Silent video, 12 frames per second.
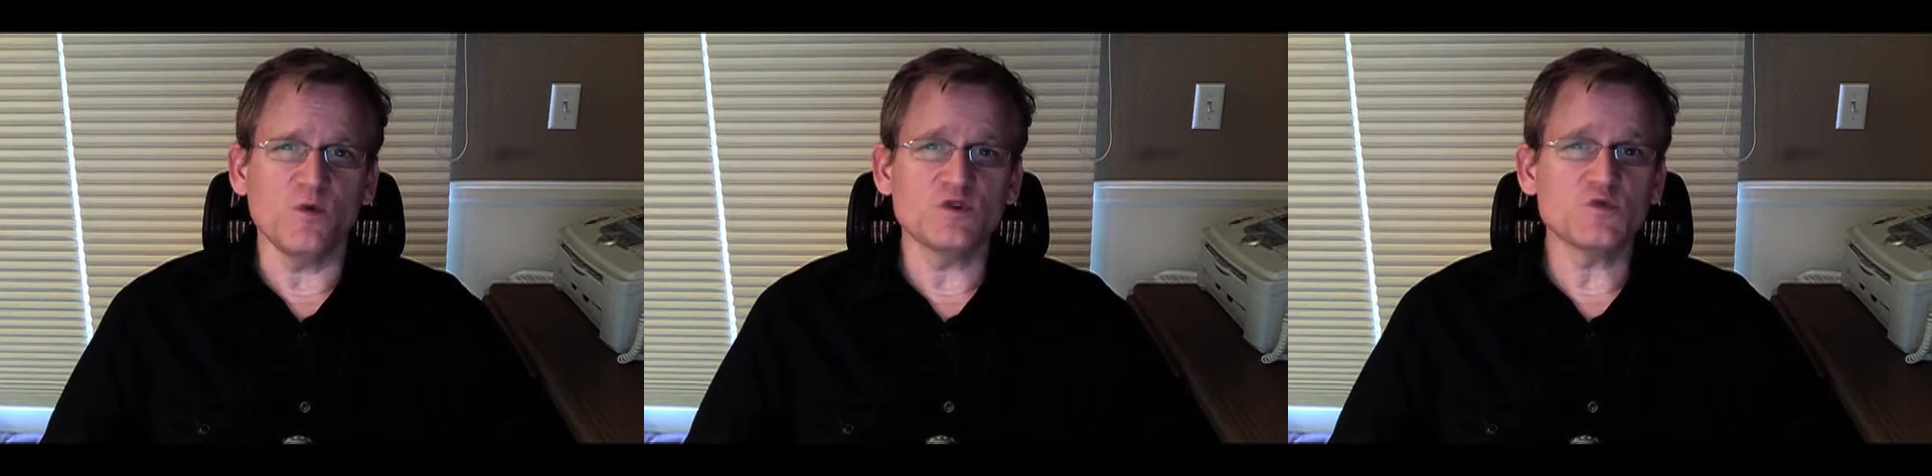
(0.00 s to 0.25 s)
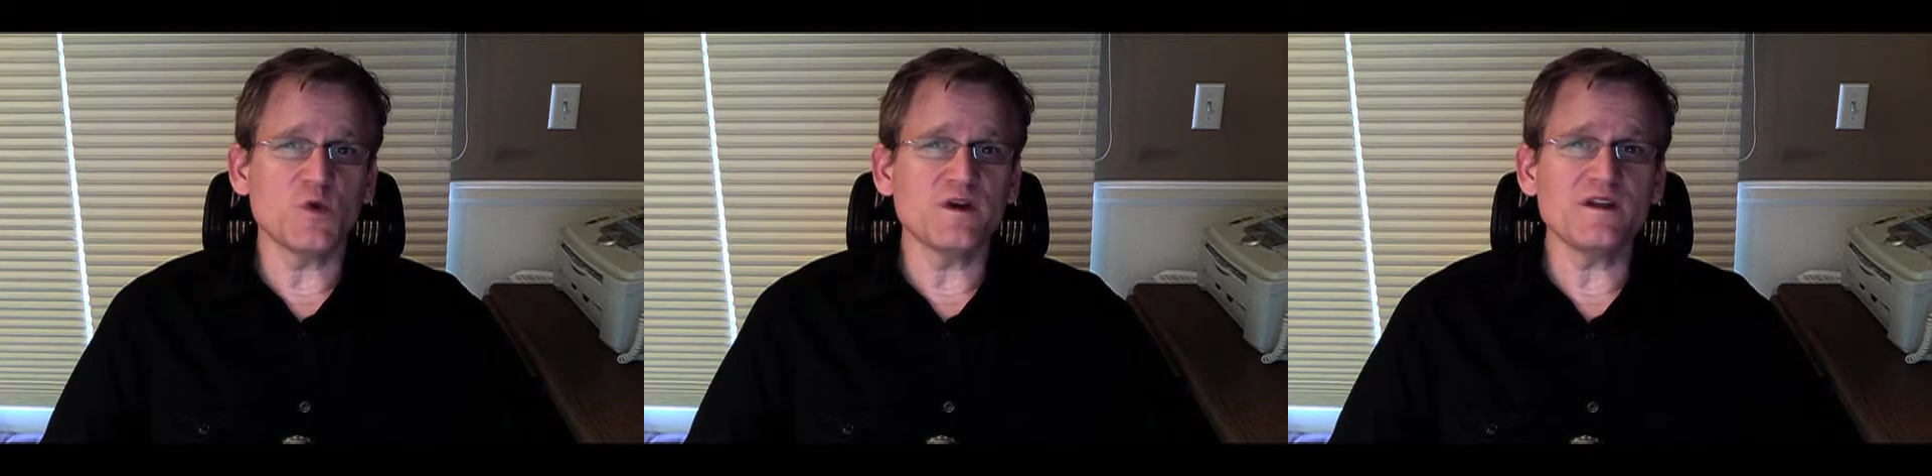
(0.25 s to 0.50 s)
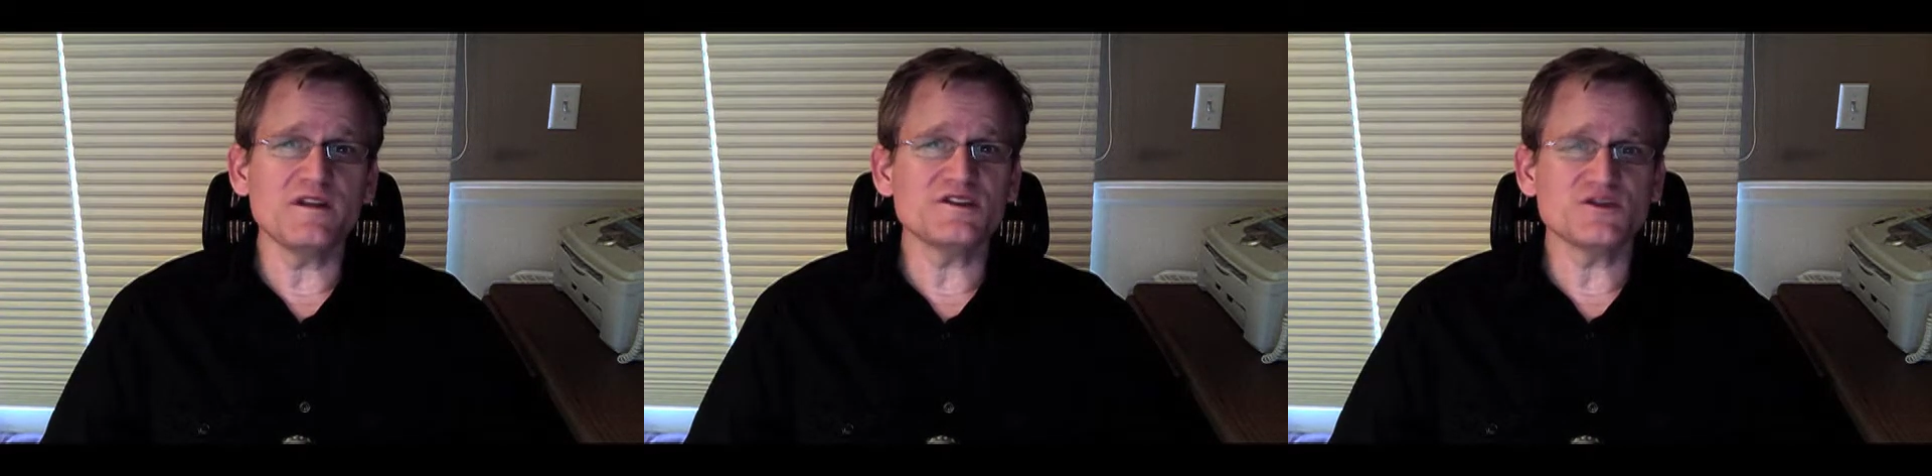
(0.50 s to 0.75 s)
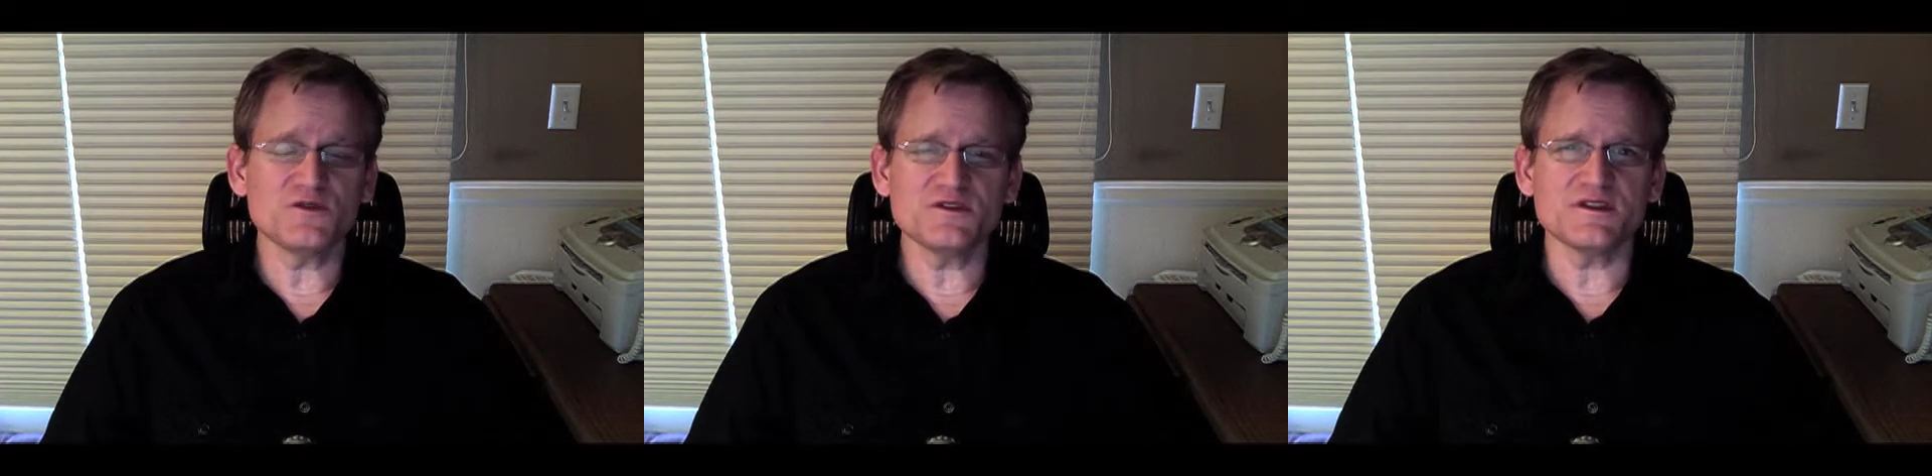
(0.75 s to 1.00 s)
was one of the
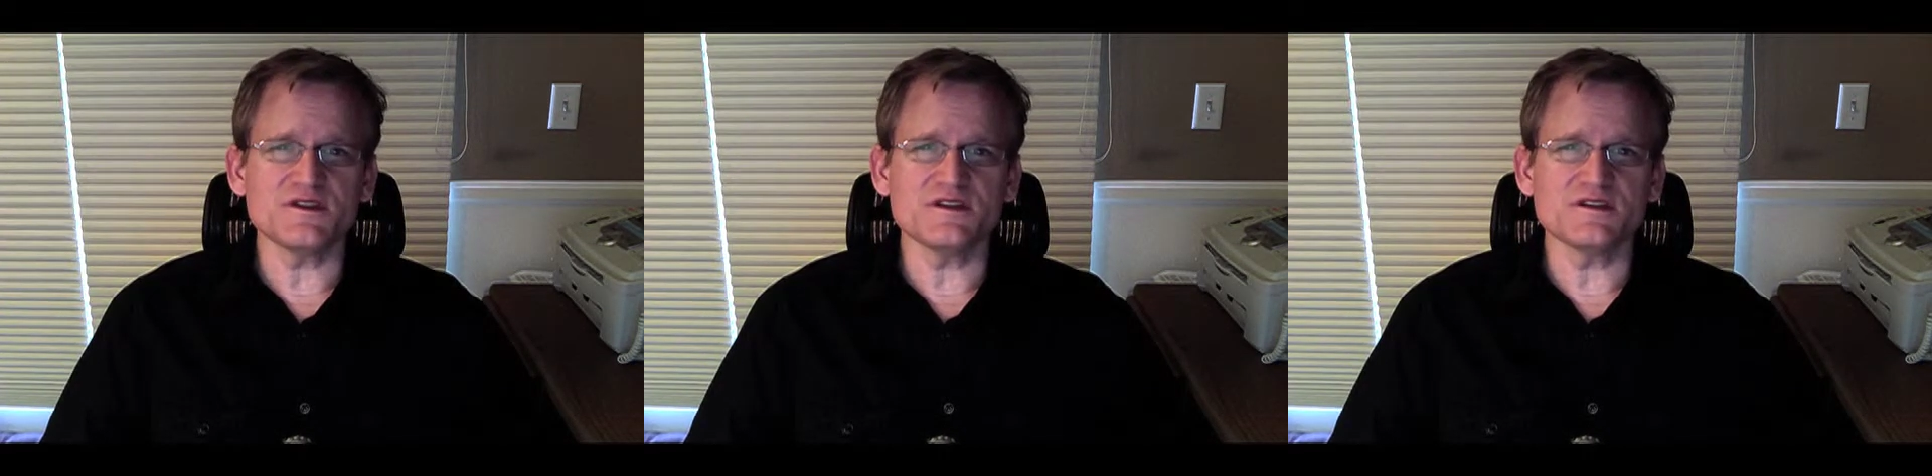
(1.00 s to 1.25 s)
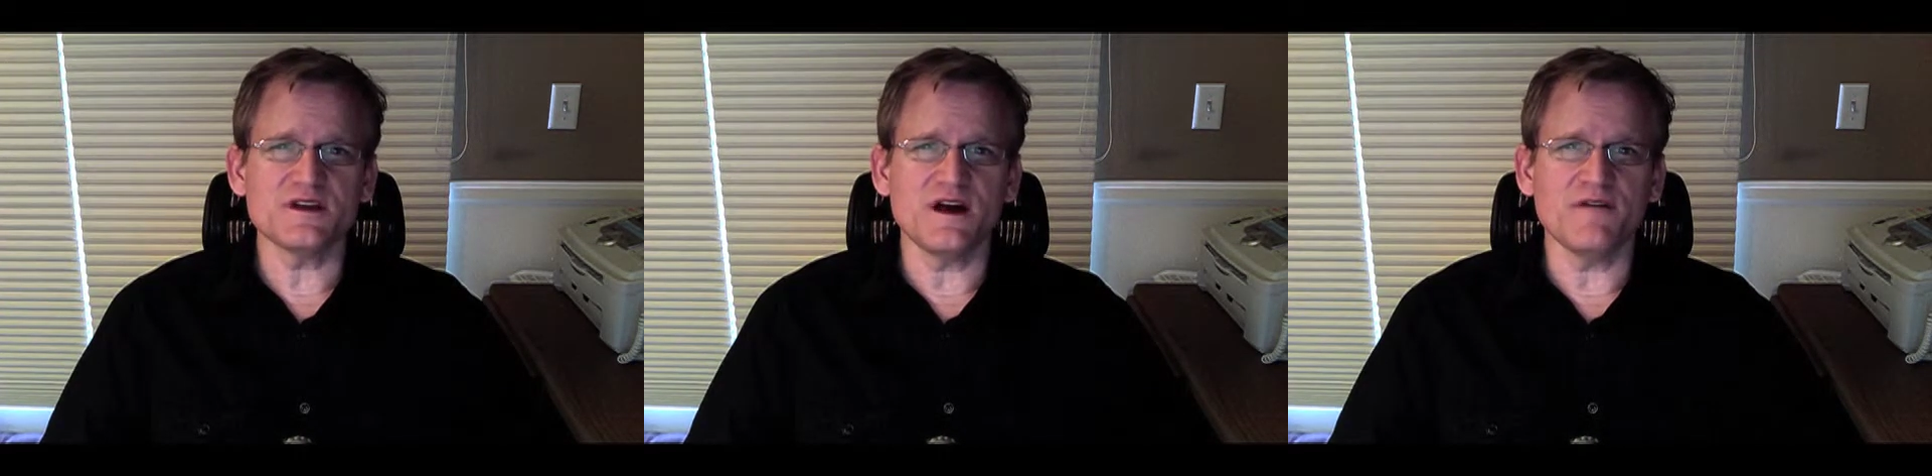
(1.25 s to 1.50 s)
sources